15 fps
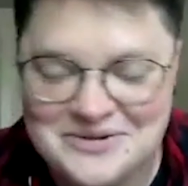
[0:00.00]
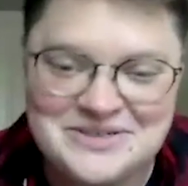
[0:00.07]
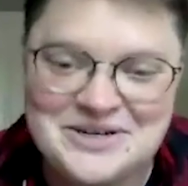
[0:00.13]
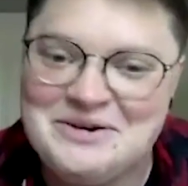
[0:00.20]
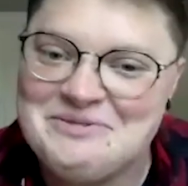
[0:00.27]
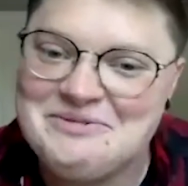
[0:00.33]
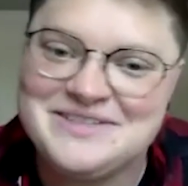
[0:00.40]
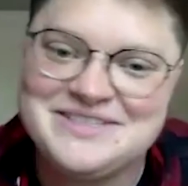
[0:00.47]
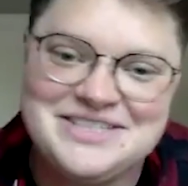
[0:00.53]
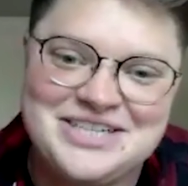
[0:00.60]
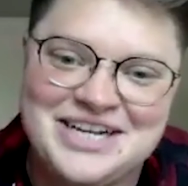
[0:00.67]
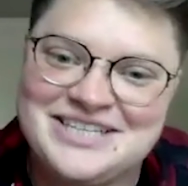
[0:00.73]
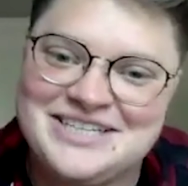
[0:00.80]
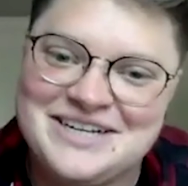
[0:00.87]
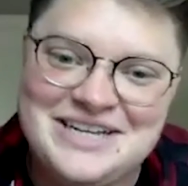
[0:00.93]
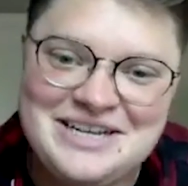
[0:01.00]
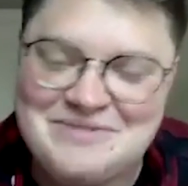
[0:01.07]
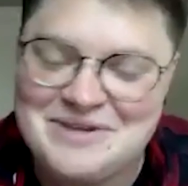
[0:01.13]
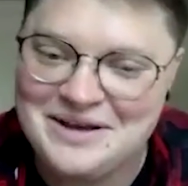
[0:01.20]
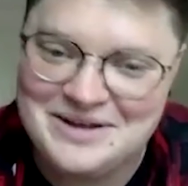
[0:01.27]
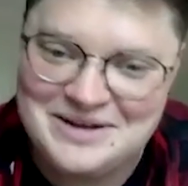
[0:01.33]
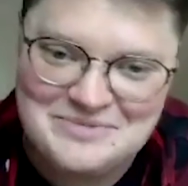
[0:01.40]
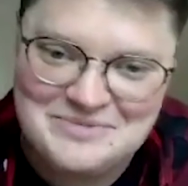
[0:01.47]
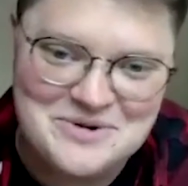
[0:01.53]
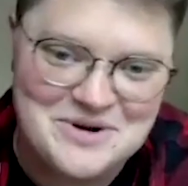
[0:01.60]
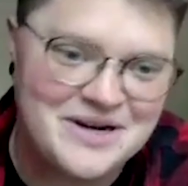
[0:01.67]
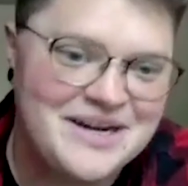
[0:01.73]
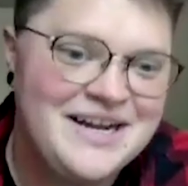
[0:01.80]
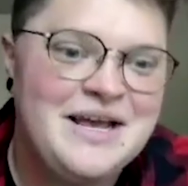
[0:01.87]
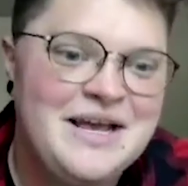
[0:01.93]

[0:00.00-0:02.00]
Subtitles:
No one wants to check their email anymore.